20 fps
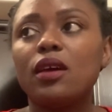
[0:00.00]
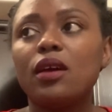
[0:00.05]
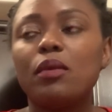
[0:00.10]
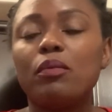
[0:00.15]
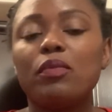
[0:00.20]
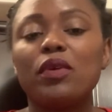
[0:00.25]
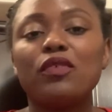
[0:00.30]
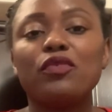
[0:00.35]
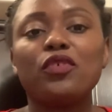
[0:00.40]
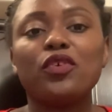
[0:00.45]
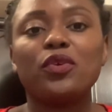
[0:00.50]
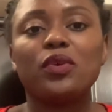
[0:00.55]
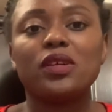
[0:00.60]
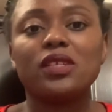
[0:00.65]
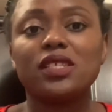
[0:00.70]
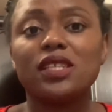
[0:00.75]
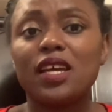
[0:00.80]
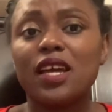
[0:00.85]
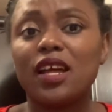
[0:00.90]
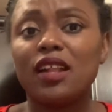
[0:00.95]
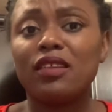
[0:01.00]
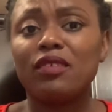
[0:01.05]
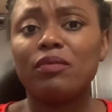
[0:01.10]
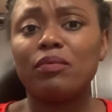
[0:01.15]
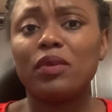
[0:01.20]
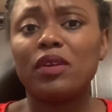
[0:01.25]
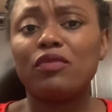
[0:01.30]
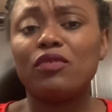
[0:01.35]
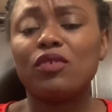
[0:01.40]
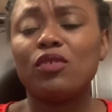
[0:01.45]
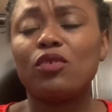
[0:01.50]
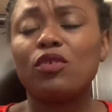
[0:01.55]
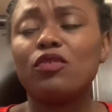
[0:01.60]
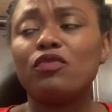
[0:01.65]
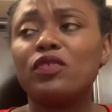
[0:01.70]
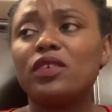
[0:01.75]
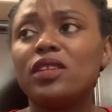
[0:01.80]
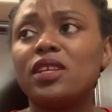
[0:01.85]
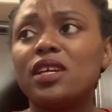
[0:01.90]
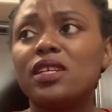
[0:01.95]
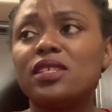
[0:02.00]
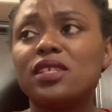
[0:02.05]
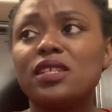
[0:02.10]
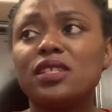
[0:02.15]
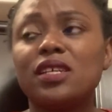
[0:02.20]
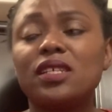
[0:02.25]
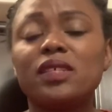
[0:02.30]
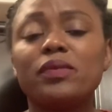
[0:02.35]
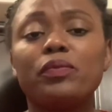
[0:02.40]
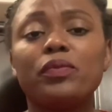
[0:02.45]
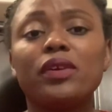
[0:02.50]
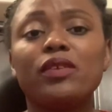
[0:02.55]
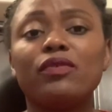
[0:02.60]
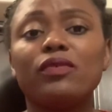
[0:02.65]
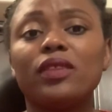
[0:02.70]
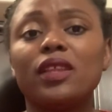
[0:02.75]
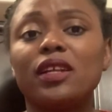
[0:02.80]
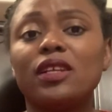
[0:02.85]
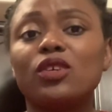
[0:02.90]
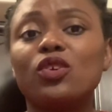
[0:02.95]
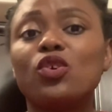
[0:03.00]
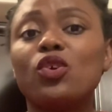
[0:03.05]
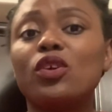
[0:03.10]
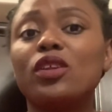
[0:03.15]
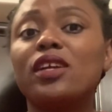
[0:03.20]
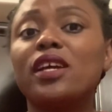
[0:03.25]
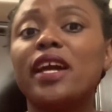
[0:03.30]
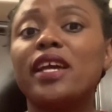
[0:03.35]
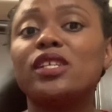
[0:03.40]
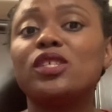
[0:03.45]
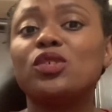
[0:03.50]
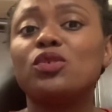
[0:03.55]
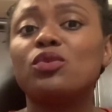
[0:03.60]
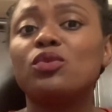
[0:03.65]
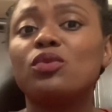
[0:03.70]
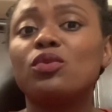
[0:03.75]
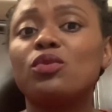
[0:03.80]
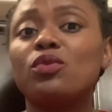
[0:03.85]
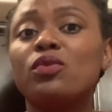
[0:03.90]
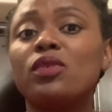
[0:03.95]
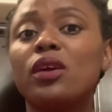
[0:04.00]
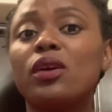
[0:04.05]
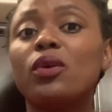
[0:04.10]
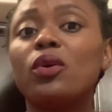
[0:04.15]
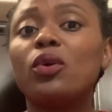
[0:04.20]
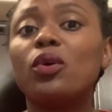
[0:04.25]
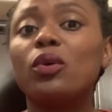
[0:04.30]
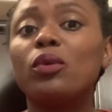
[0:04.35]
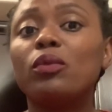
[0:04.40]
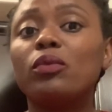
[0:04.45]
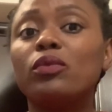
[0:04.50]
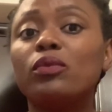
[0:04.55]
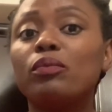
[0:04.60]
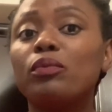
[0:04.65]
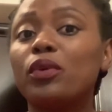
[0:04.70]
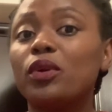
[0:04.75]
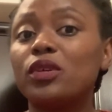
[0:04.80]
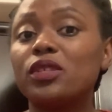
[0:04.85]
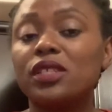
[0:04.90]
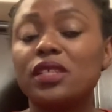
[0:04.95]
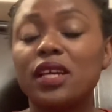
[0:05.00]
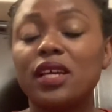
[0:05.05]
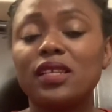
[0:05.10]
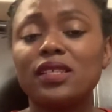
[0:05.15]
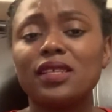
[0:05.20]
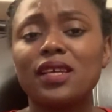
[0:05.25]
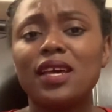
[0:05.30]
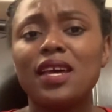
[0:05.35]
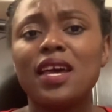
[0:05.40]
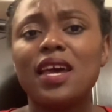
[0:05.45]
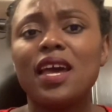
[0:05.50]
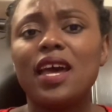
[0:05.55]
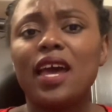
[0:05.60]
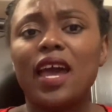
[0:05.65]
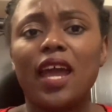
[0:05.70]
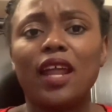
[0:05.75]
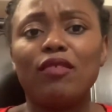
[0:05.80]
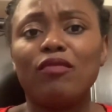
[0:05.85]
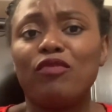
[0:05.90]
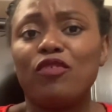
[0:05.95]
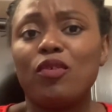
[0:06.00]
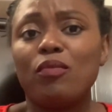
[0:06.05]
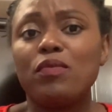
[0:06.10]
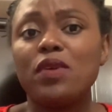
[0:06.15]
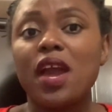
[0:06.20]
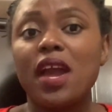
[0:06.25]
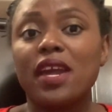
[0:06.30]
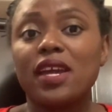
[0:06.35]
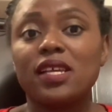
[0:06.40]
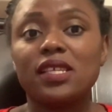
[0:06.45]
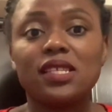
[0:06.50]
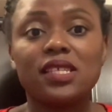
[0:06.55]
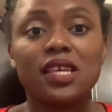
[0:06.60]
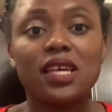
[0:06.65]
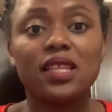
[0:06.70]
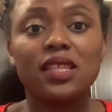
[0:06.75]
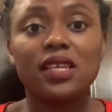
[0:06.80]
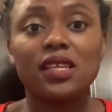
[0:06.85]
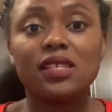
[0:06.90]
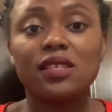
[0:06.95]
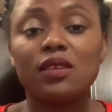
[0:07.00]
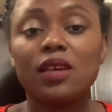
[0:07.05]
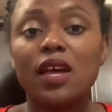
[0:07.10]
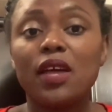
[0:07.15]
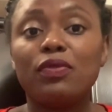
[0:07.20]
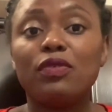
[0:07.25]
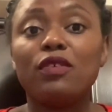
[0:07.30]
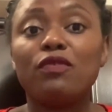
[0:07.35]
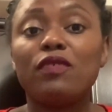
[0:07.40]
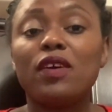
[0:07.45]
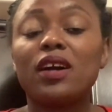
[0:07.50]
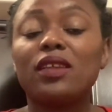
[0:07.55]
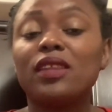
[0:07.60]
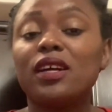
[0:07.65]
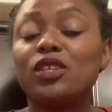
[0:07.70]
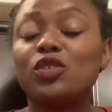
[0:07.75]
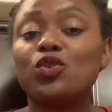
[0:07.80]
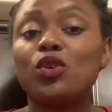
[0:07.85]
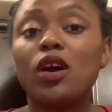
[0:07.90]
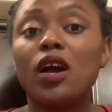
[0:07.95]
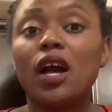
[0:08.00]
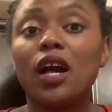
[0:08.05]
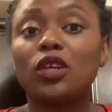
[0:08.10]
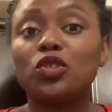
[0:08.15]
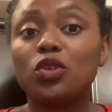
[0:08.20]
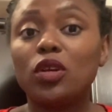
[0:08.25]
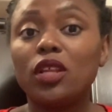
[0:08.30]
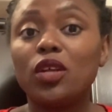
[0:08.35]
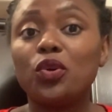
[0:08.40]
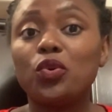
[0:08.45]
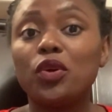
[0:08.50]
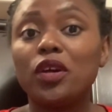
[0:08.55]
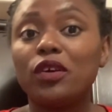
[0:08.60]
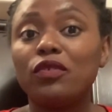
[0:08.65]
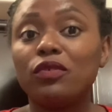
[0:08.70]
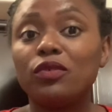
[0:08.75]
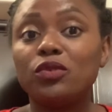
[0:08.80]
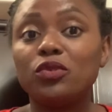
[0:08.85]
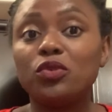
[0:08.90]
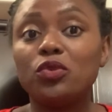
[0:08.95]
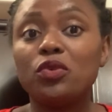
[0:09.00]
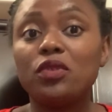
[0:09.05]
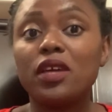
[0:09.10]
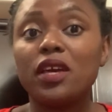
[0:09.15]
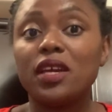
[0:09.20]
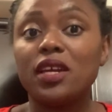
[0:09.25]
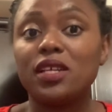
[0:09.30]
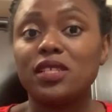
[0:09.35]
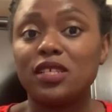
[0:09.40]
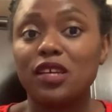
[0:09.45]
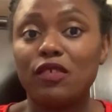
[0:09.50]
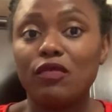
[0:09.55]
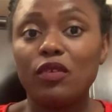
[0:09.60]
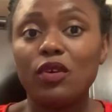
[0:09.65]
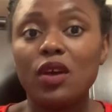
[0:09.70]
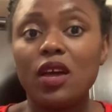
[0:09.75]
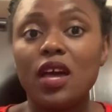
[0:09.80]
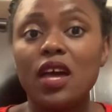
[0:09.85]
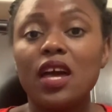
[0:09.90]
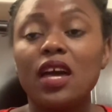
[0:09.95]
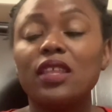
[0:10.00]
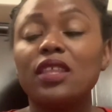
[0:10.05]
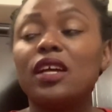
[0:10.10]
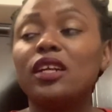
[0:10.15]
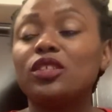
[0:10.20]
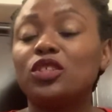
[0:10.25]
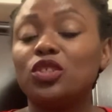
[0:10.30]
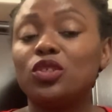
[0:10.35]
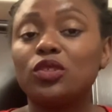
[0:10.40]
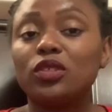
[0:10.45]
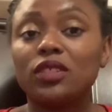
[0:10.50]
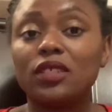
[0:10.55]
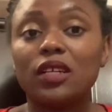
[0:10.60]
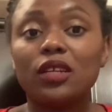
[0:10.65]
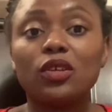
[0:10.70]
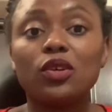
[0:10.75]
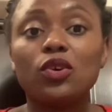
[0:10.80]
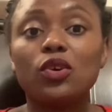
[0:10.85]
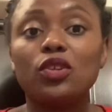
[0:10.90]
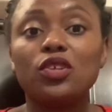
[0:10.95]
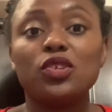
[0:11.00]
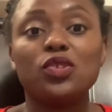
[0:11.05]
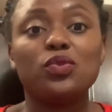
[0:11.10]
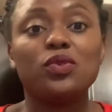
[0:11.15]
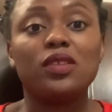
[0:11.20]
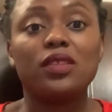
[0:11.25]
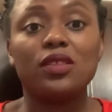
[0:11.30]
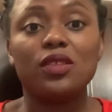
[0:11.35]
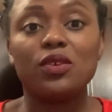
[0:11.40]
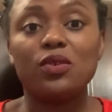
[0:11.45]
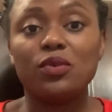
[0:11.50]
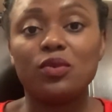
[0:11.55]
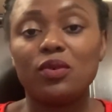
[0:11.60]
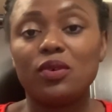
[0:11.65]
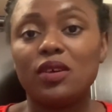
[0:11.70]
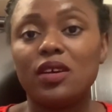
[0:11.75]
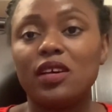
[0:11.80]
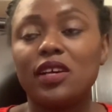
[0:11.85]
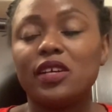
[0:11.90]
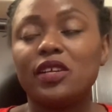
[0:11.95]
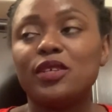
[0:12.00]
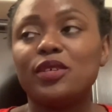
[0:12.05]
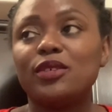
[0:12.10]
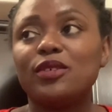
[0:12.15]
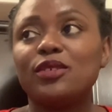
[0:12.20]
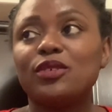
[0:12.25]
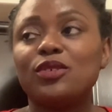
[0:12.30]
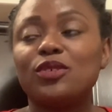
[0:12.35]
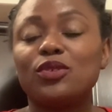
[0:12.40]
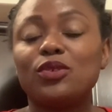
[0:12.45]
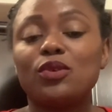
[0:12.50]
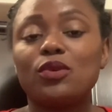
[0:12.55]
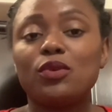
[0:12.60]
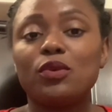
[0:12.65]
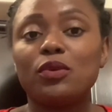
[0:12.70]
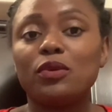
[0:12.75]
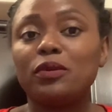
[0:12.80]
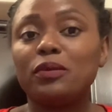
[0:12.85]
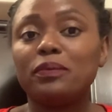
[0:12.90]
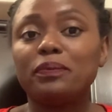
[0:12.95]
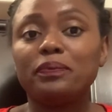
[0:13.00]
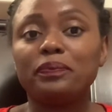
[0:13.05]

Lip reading: pray for yourself, pray for confidence, and just pray that God guides you through the whole process. And for me, I can say this: the fact that you are actually going to the interview, that shows that God is with you. So